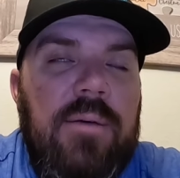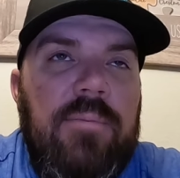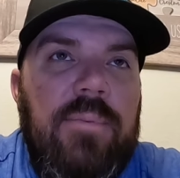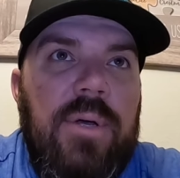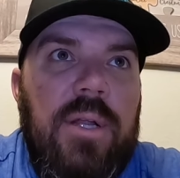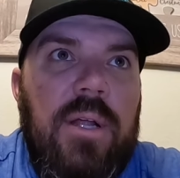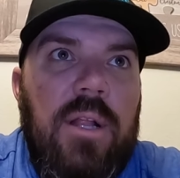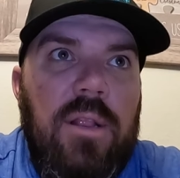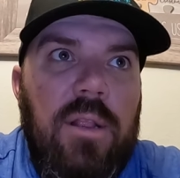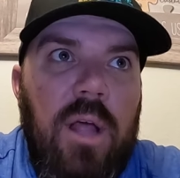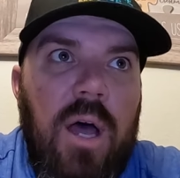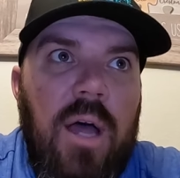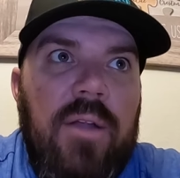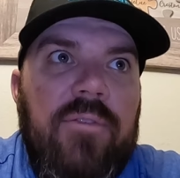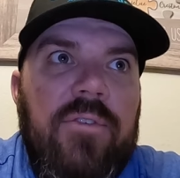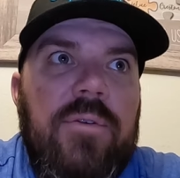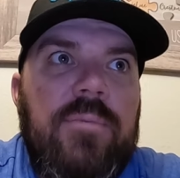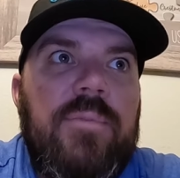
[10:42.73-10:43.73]
but a
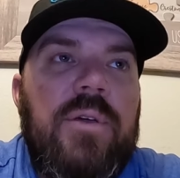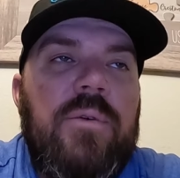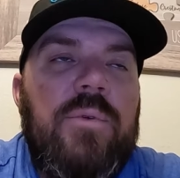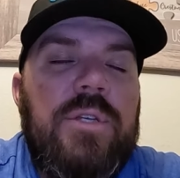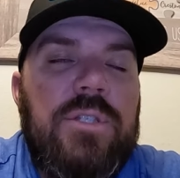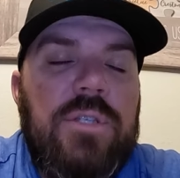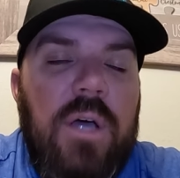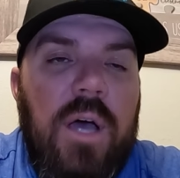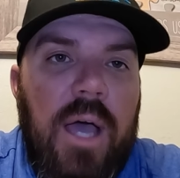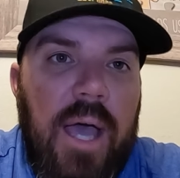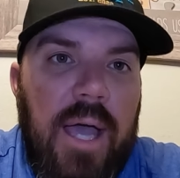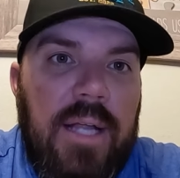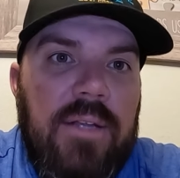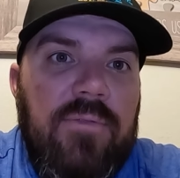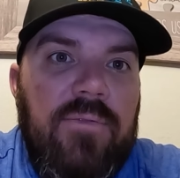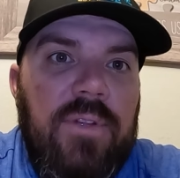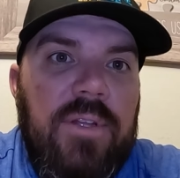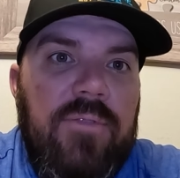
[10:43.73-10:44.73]
lot of them that we saw
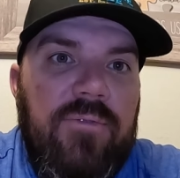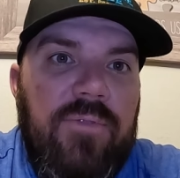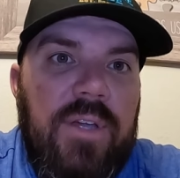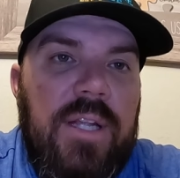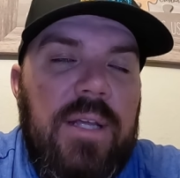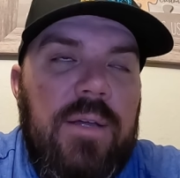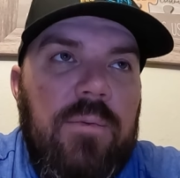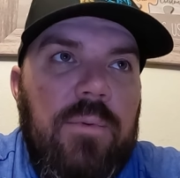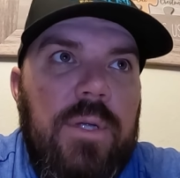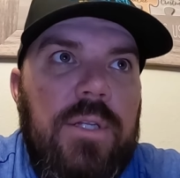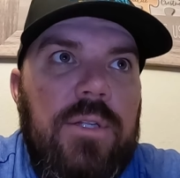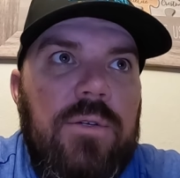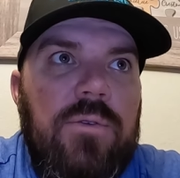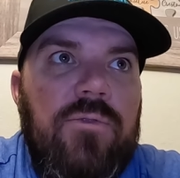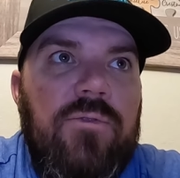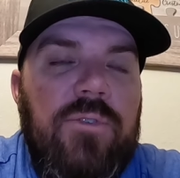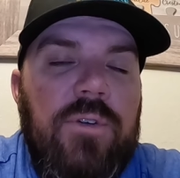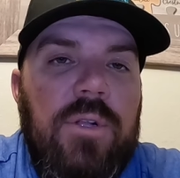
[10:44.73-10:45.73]
actively feeding, we
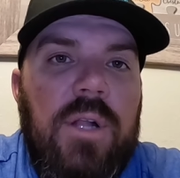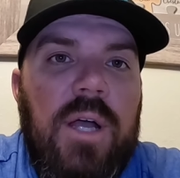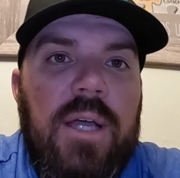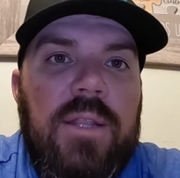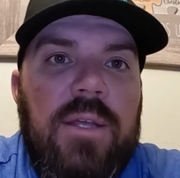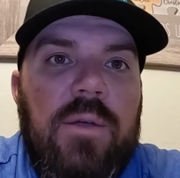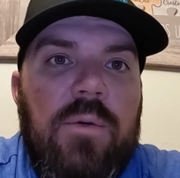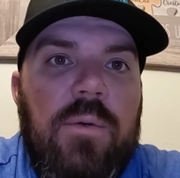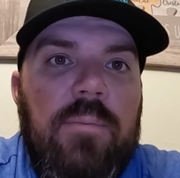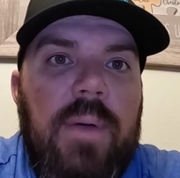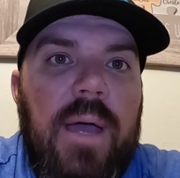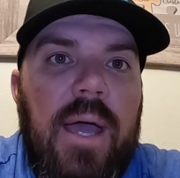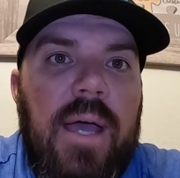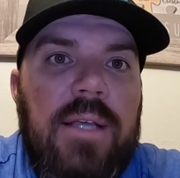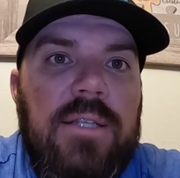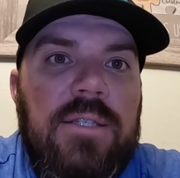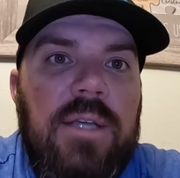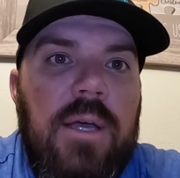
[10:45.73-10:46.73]
do feel like they were
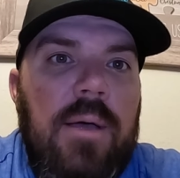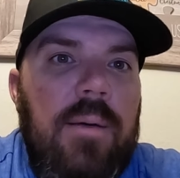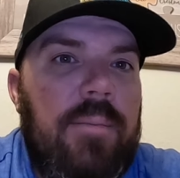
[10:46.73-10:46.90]
bass.